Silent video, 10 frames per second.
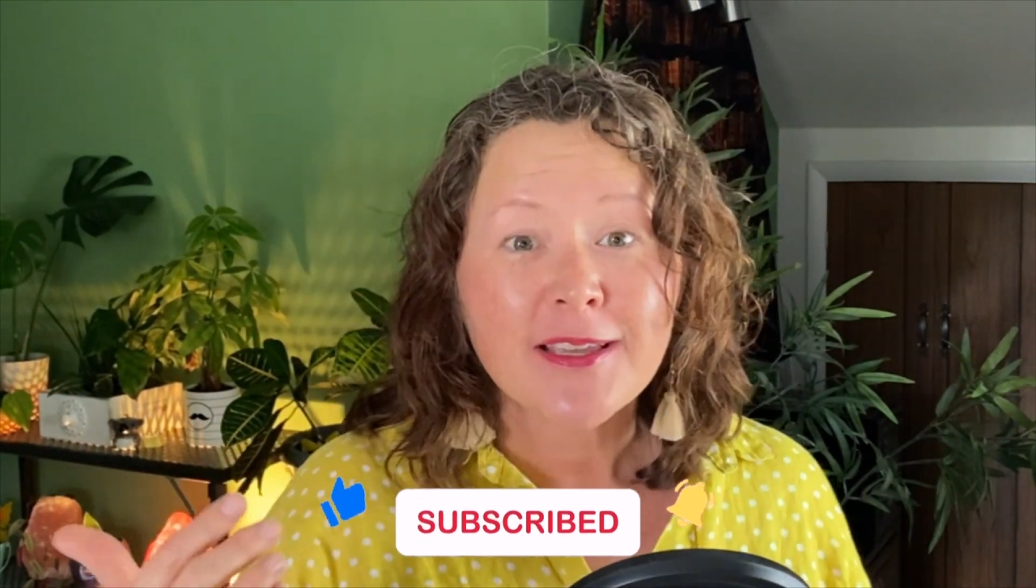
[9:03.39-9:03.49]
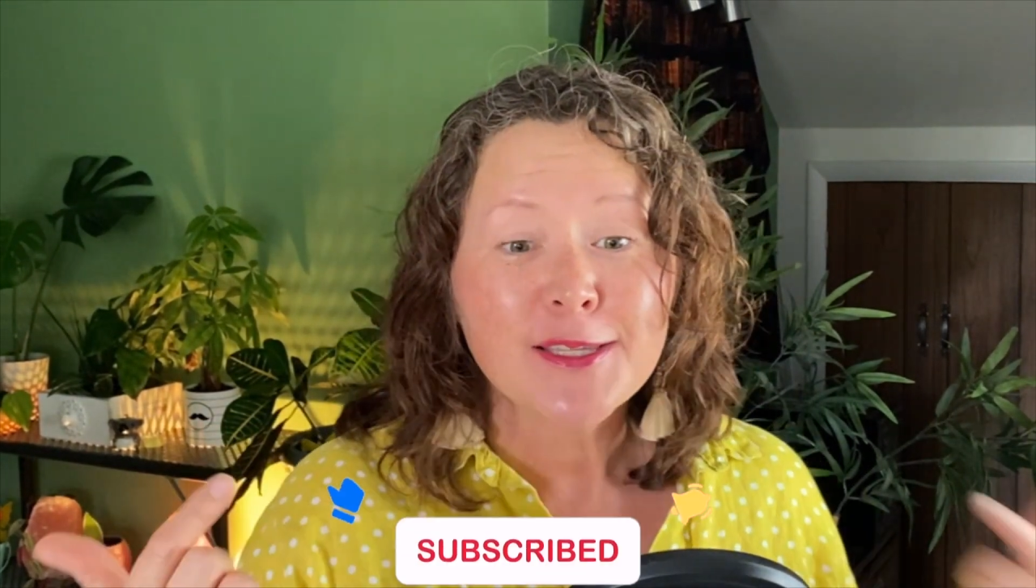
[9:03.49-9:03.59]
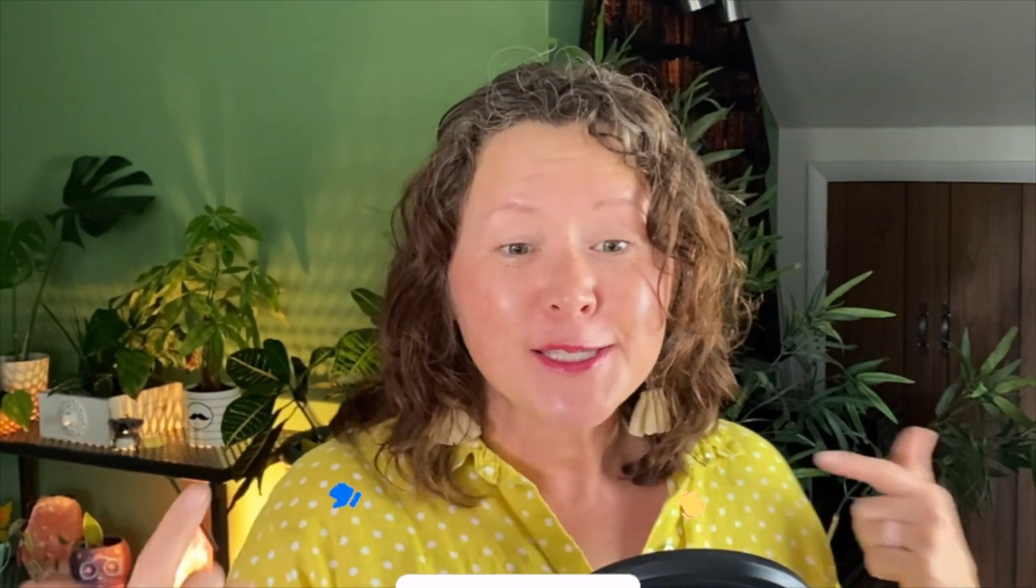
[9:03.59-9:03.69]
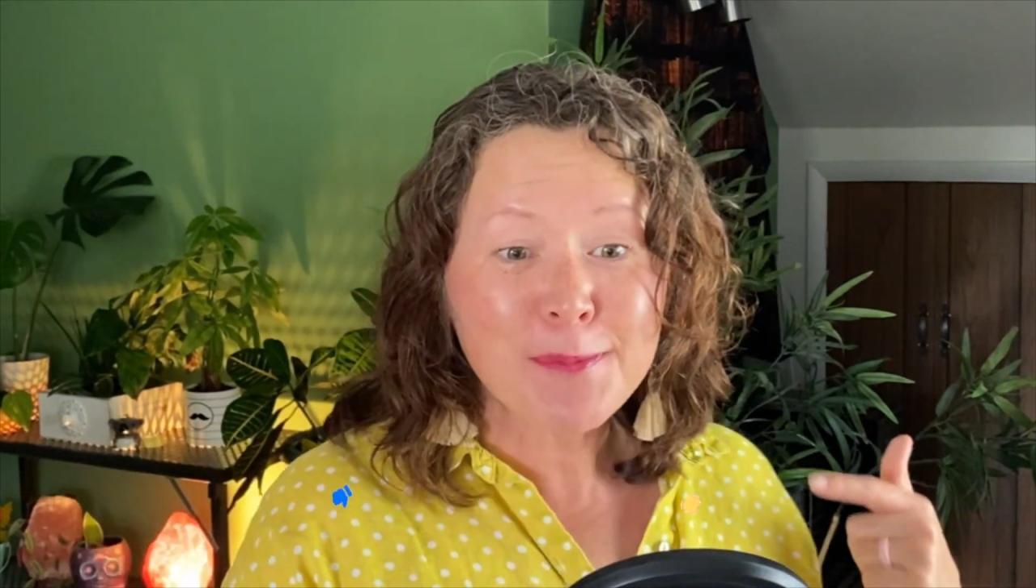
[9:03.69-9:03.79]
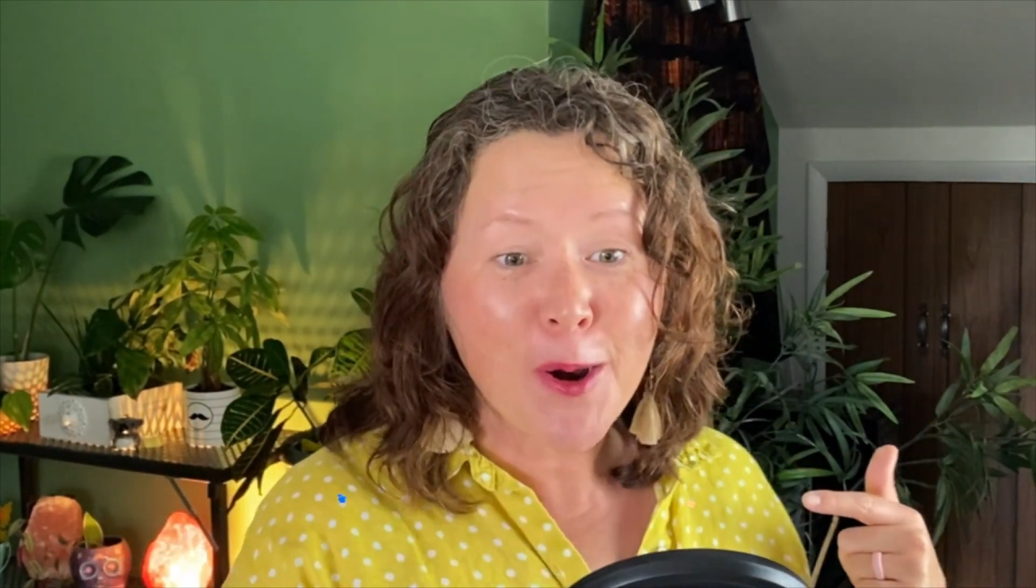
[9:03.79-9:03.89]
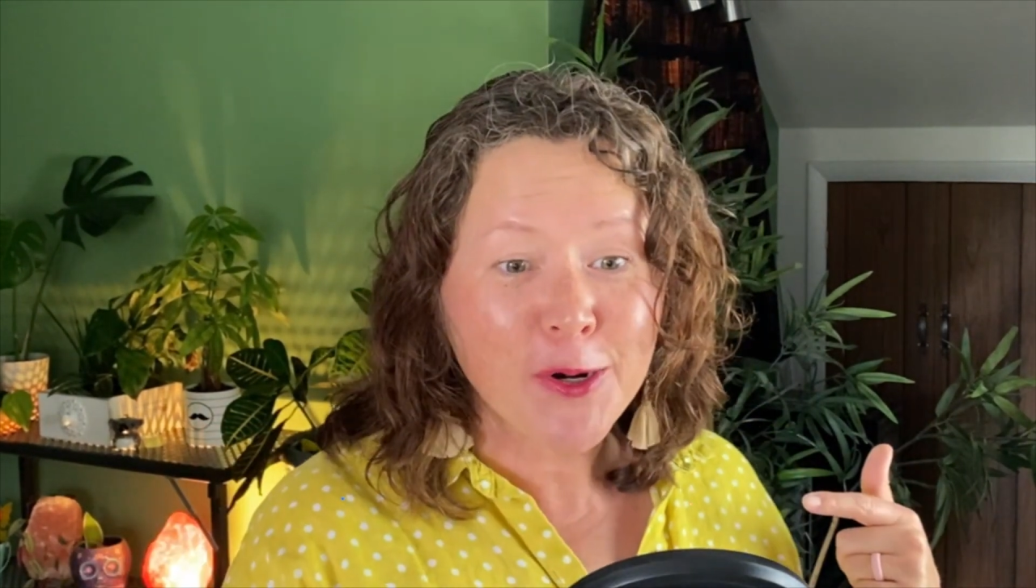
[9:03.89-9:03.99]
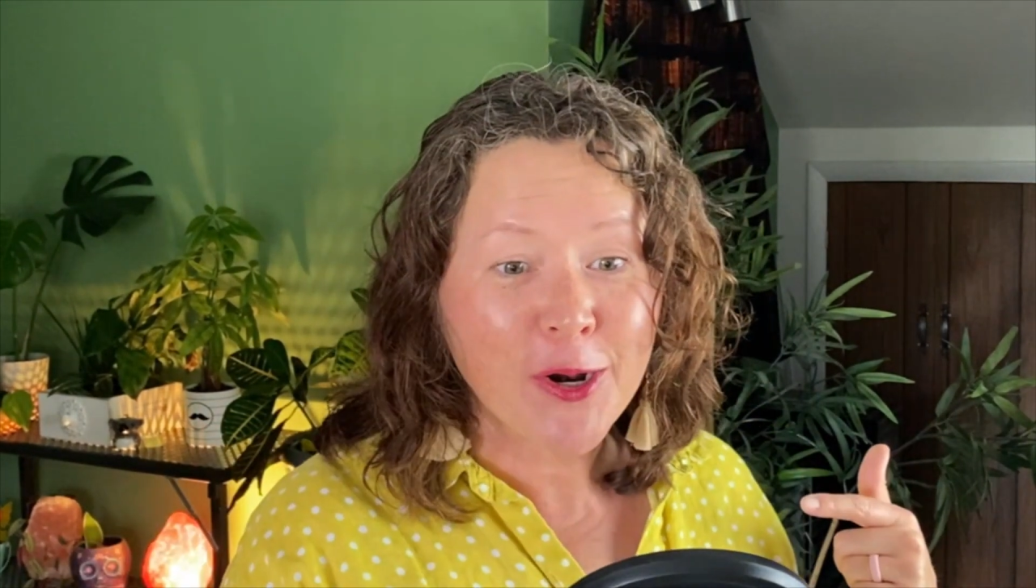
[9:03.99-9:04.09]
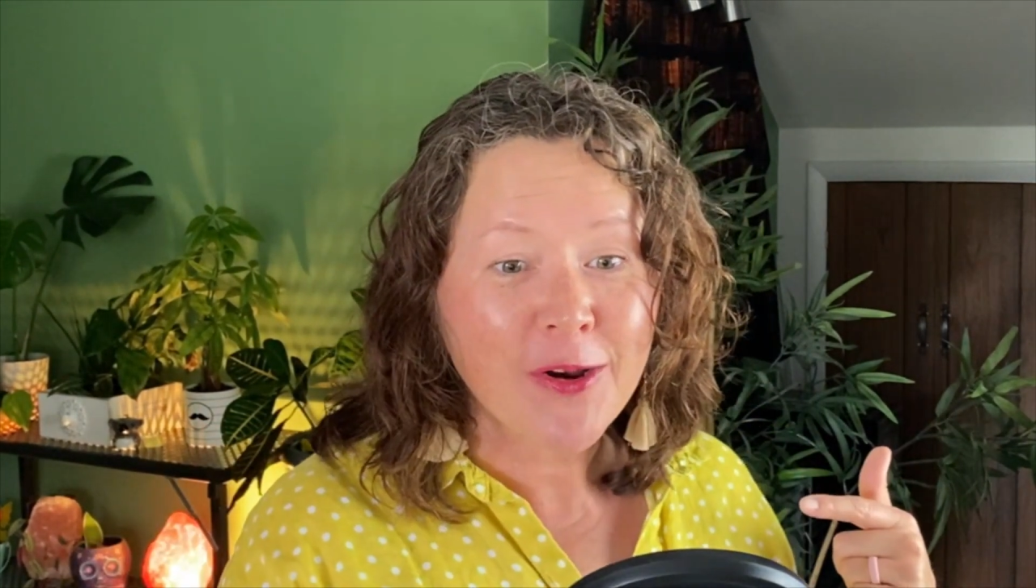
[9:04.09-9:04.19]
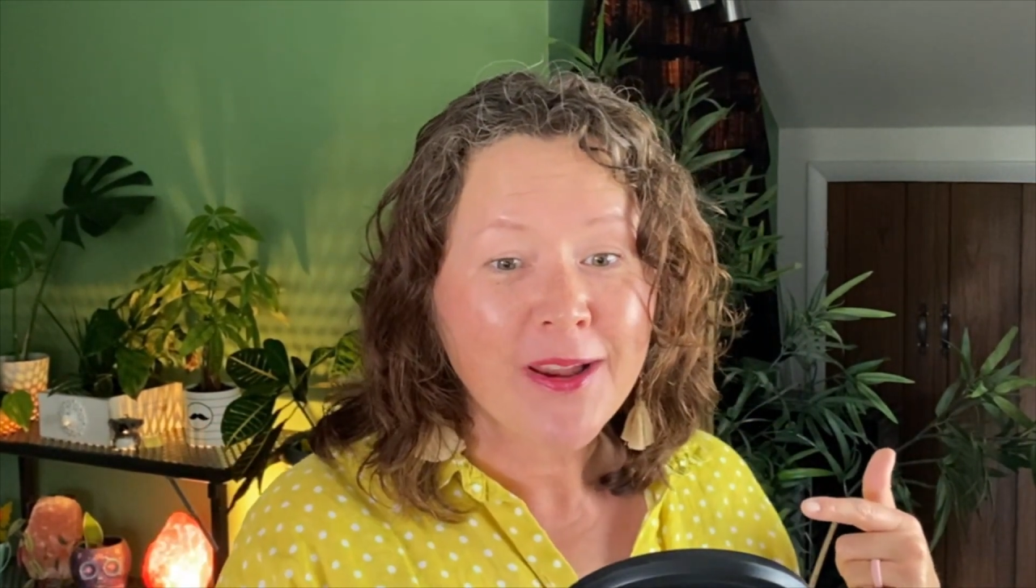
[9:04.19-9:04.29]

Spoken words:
smarter